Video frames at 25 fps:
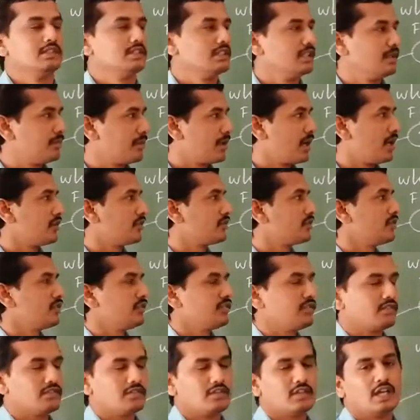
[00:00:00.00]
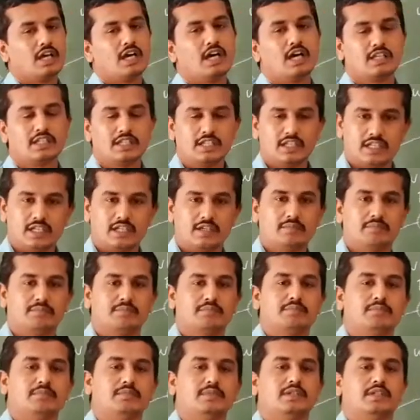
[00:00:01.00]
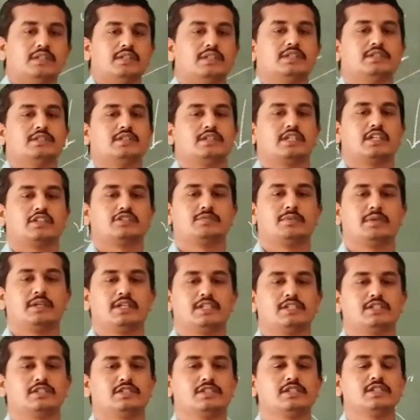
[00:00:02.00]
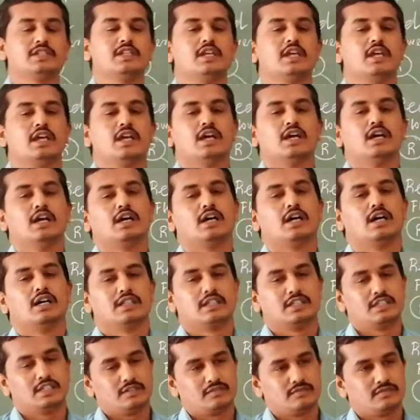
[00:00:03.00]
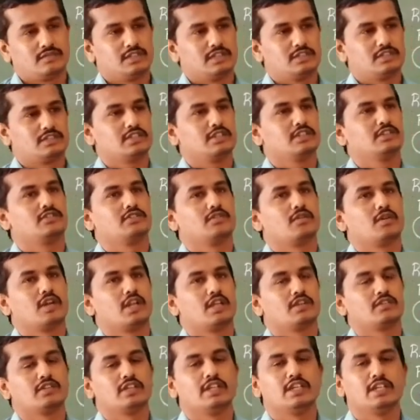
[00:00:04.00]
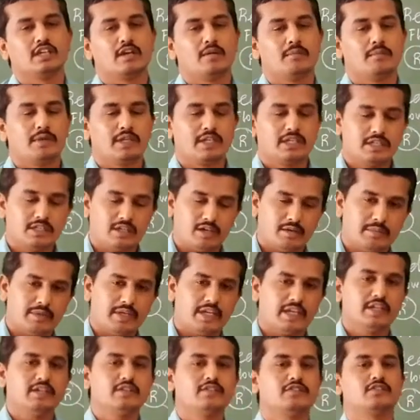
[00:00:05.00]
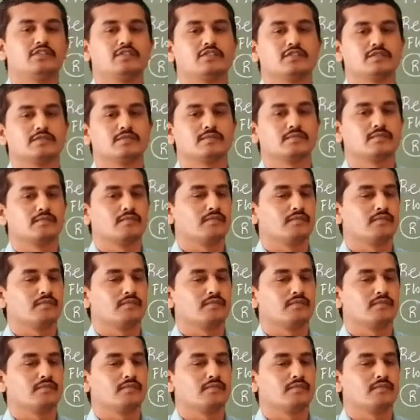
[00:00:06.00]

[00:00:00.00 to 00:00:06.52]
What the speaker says: The process or the explanation or the definition is known as incomplete dominance.